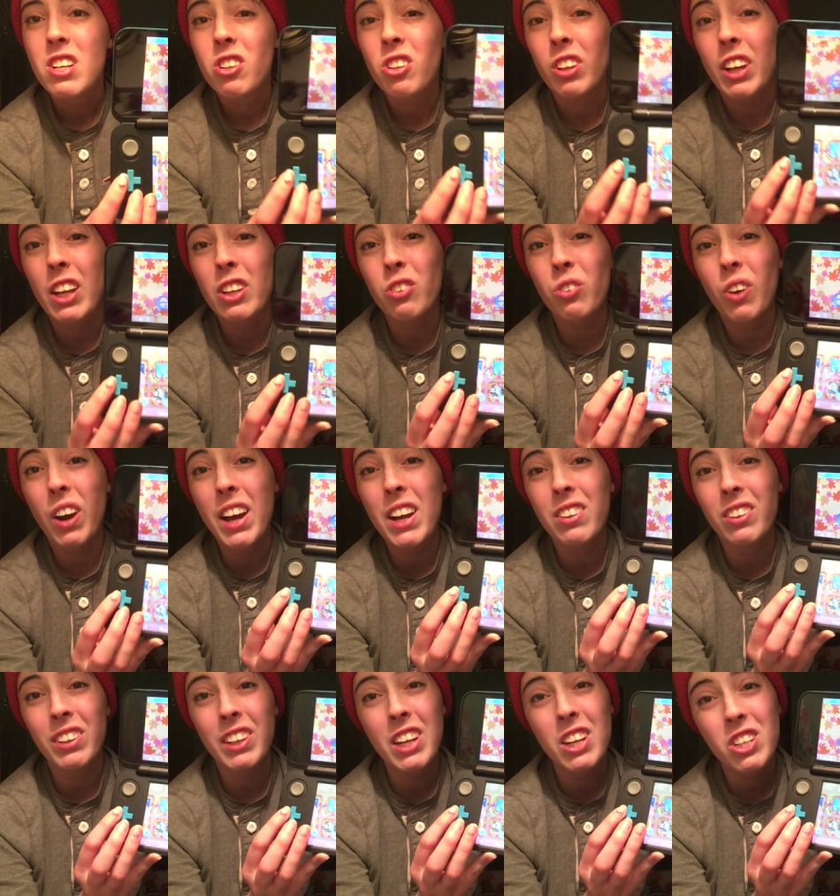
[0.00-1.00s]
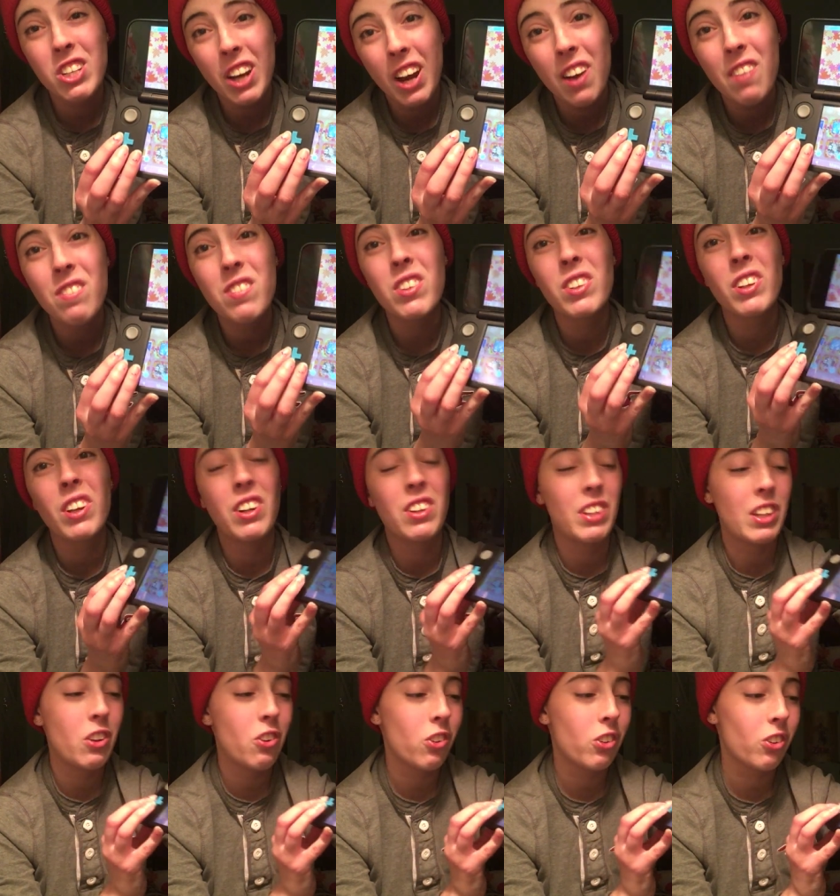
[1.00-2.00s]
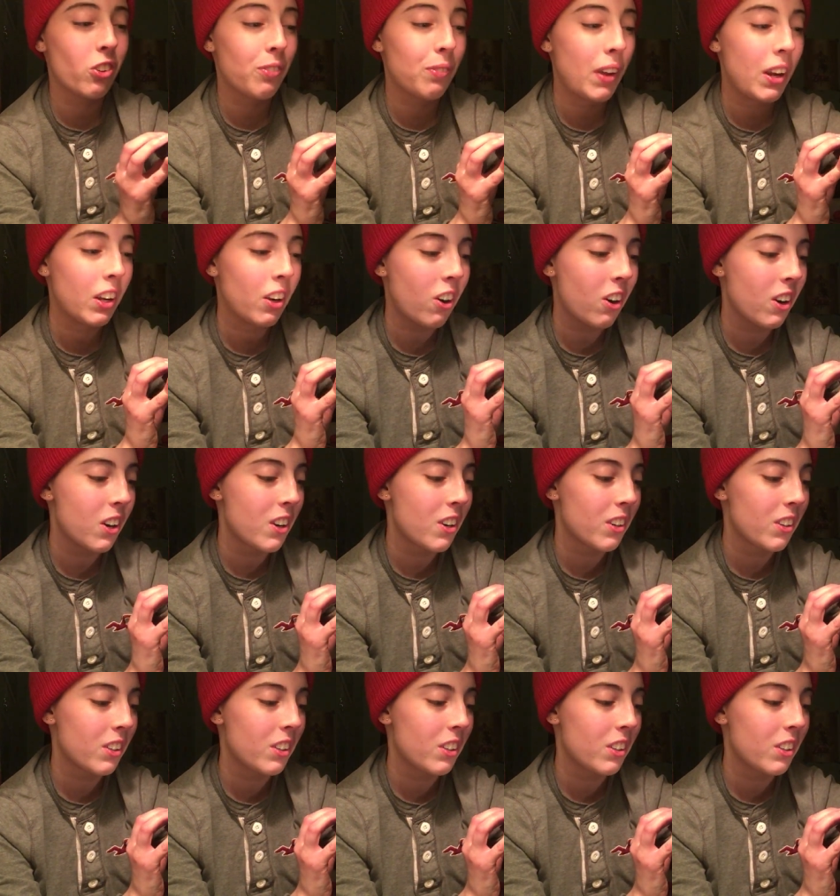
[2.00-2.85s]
So that's why it's on the eShop, because they used their bank card.